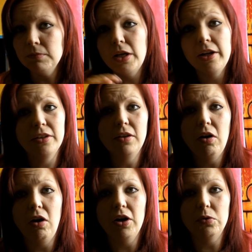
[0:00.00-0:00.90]
And um,
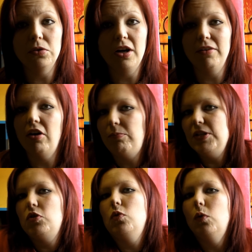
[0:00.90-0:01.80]
I, I, have been
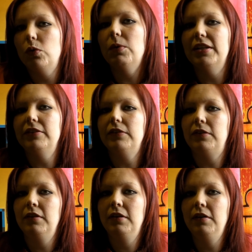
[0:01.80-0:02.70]
to all the ones